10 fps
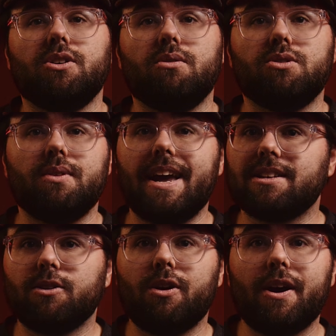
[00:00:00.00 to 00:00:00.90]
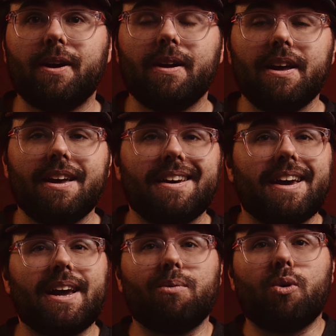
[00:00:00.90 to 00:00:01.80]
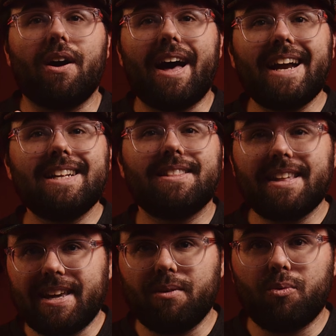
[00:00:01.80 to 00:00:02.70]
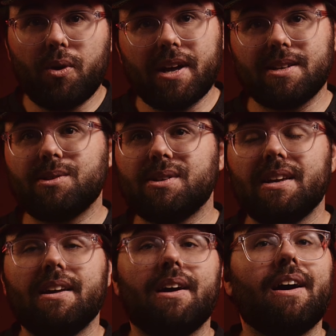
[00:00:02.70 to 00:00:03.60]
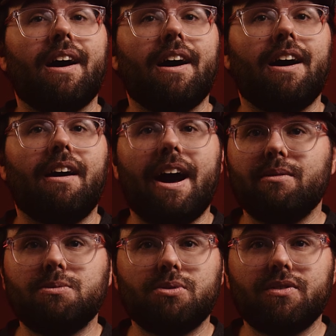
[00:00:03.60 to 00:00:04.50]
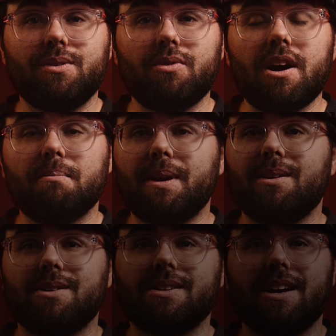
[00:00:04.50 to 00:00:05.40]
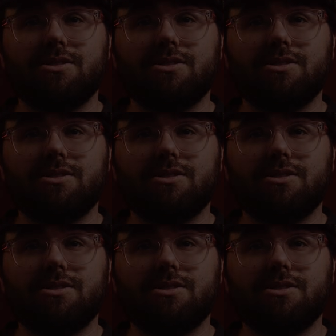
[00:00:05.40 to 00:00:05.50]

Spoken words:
go to XLR, and while I didn't think it was, I was proven wrong, because I